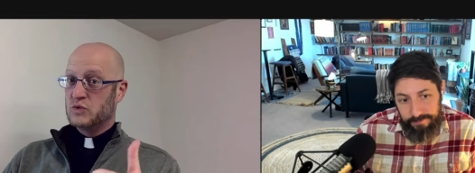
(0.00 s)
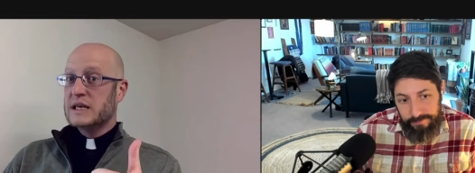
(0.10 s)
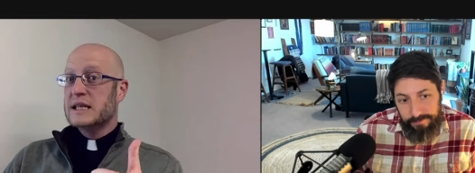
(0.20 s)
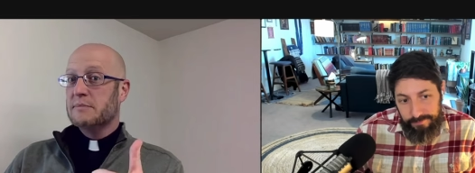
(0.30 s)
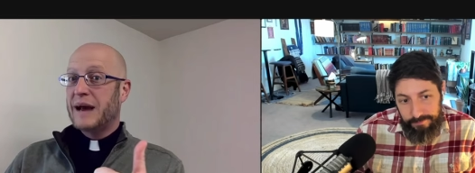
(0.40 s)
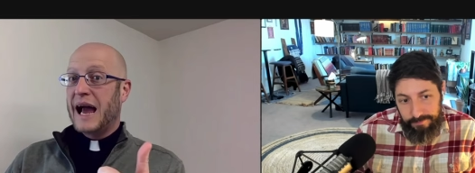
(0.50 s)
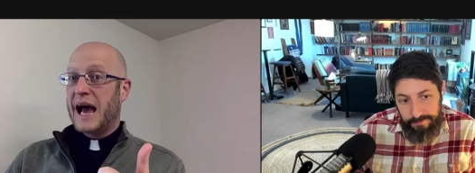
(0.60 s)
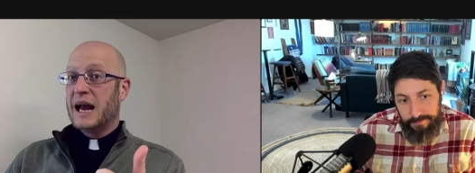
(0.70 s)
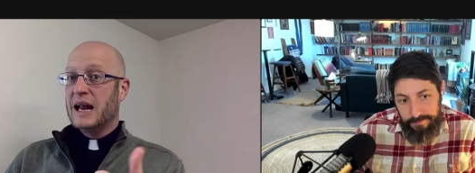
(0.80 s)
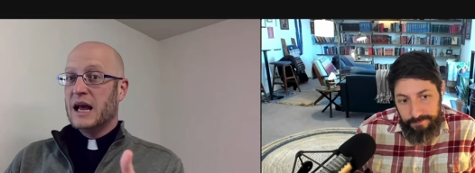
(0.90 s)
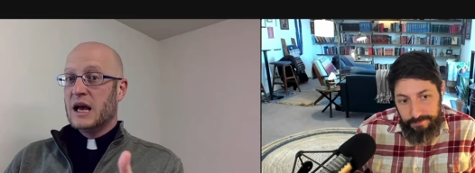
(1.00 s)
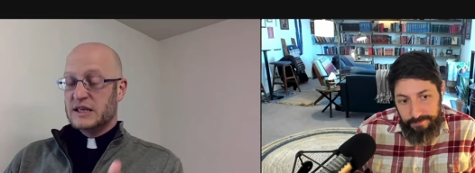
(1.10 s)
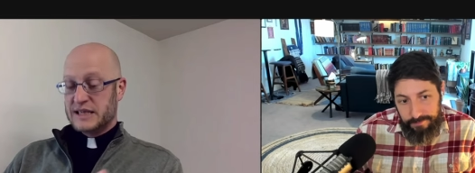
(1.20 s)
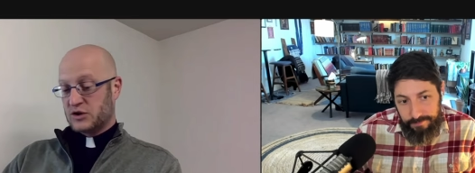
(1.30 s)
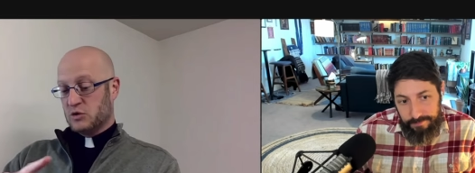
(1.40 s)
Speaker 1: really bad
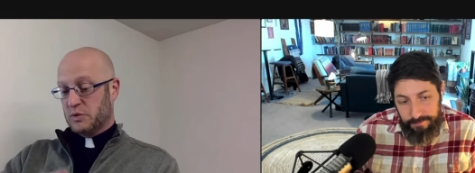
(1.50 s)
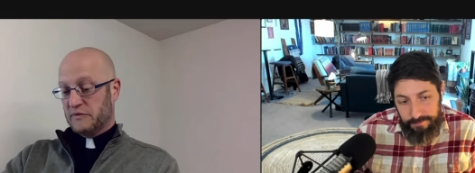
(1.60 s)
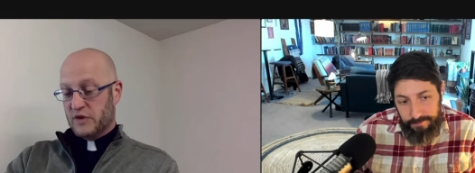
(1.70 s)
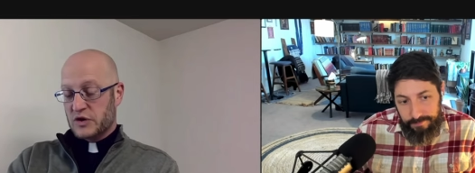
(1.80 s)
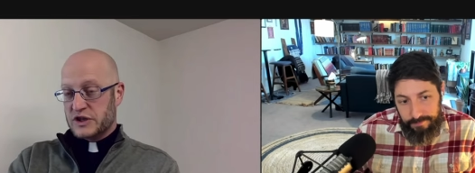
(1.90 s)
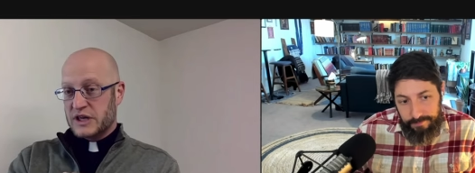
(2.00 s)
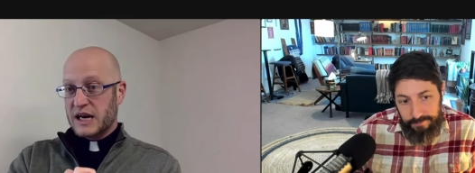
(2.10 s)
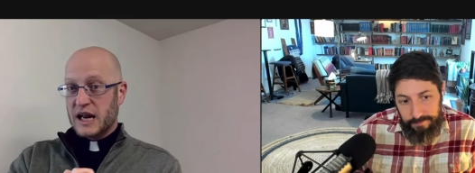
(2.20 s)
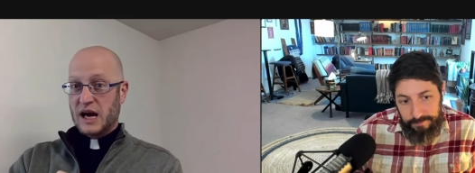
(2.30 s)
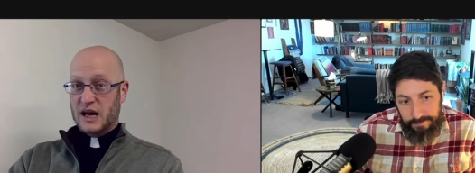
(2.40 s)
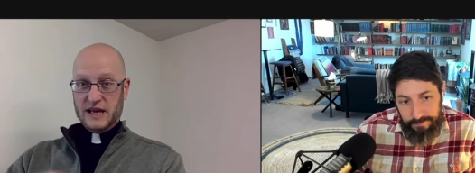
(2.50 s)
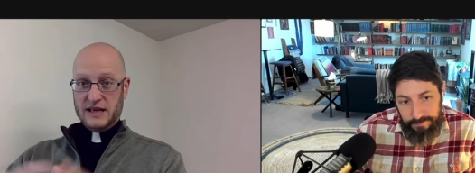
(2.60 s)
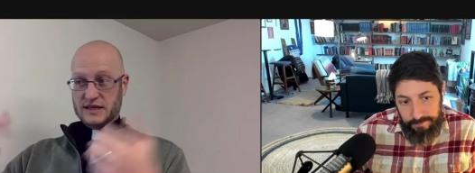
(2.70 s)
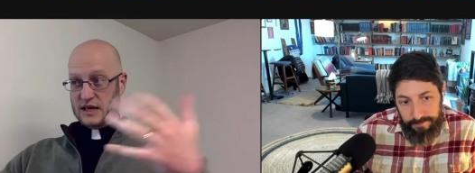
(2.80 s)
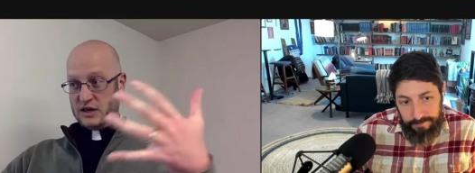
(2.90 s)
sexual perversion uh,
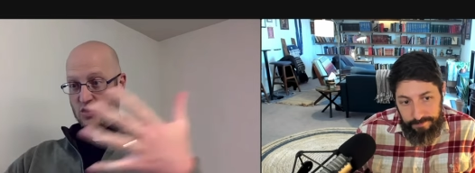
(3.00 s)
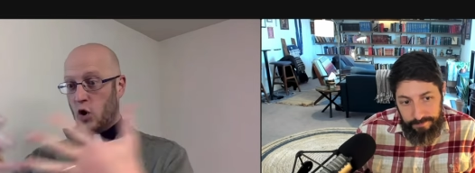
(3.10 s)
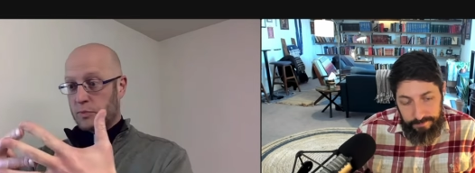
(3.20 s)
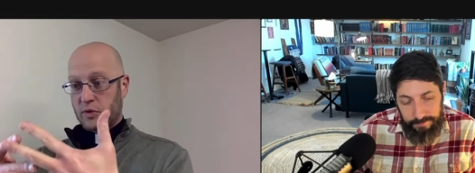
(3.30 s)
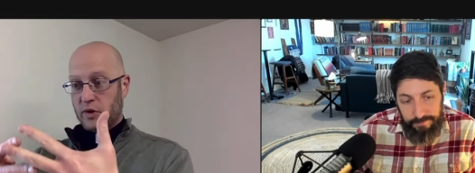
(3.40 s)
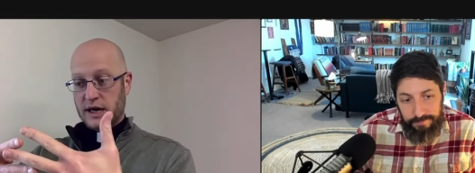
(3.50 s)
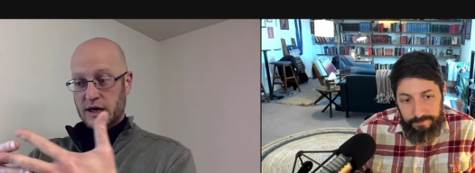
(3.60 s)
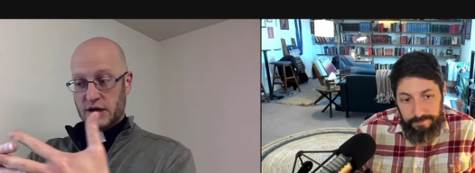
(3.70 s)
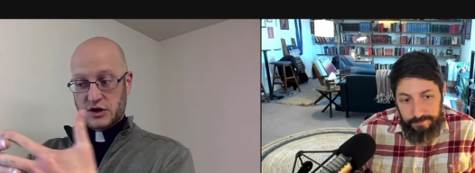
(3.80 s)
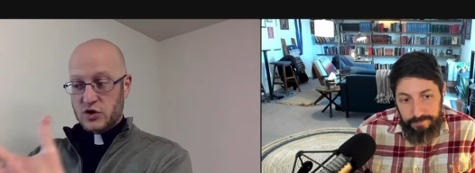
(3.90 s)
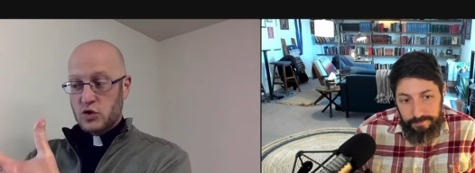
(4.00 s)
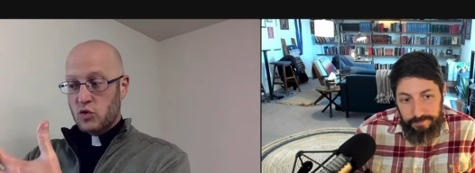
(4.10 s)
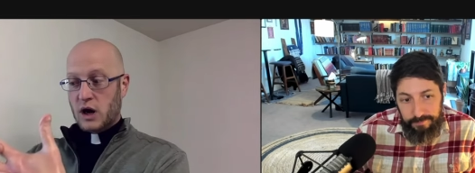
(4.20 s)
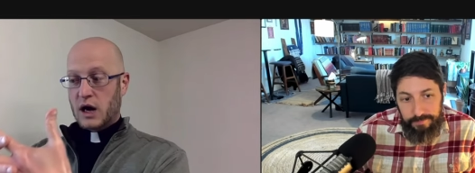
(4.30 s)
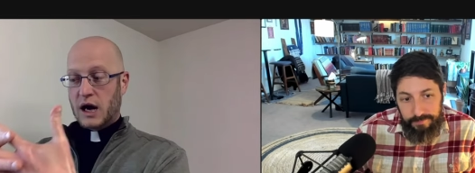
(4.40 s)
that's incorporated
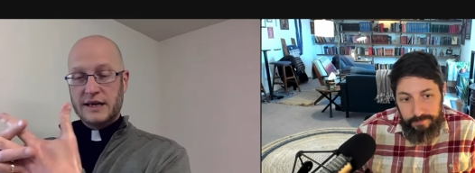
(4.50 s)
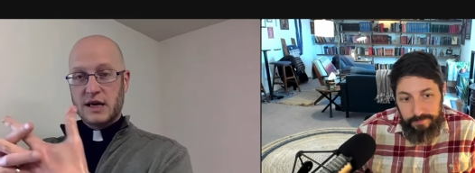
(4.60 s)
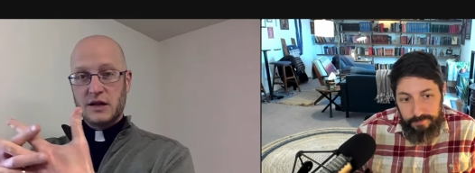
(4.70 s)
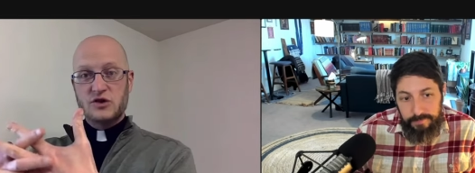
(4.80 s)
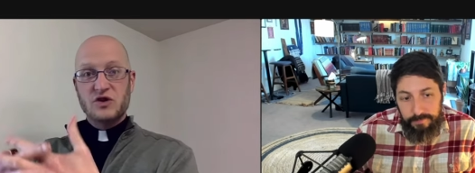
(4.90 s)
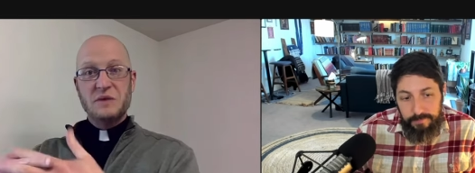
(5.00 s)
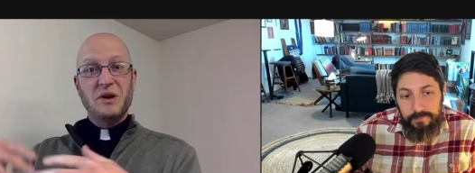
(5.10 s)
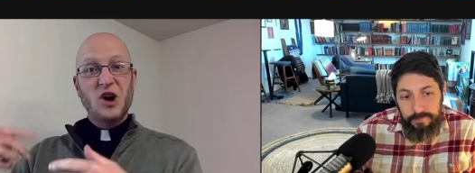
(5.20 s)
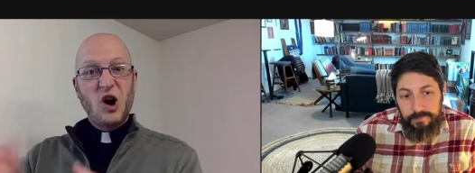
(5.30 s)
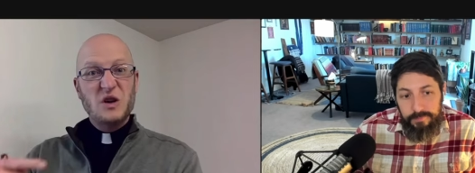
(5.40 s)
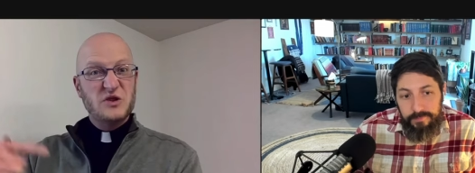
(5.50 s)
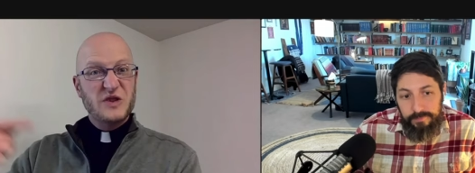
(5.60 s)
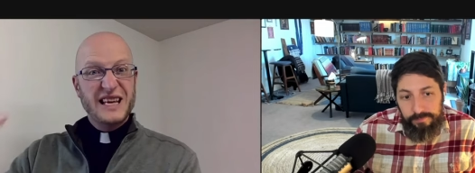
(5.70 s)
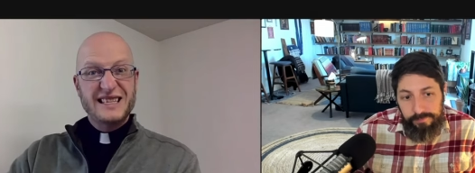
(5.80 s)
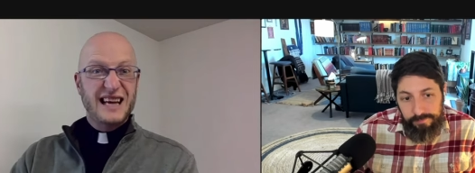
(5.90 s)
to uh, idolatry, but also
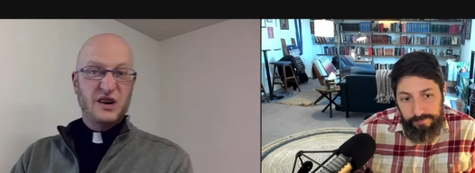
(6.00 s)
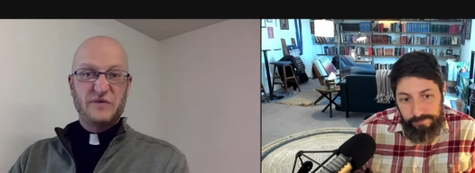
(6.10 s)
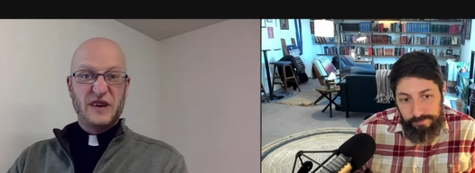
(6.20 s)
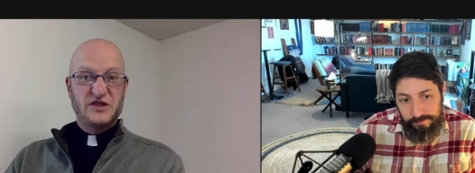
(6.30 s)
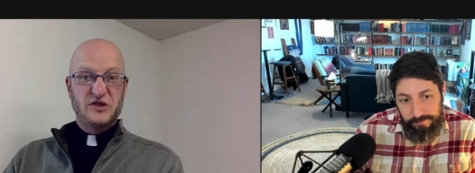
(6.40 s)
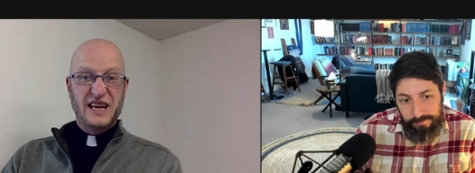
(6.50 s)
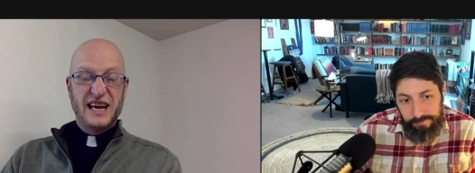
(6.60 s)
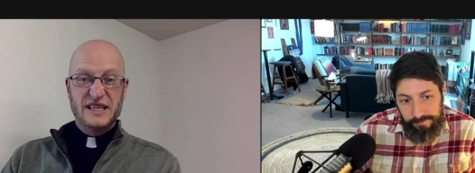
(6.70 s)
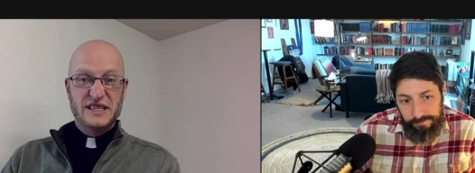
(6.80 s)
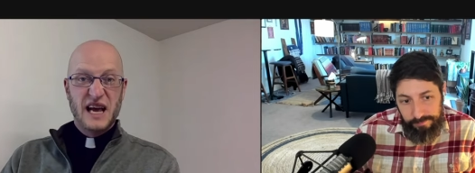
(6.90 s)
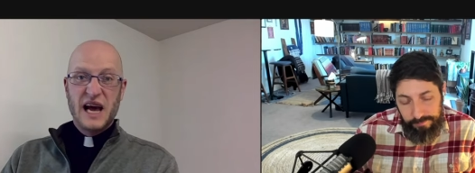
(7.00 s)
they sacrifice their kids.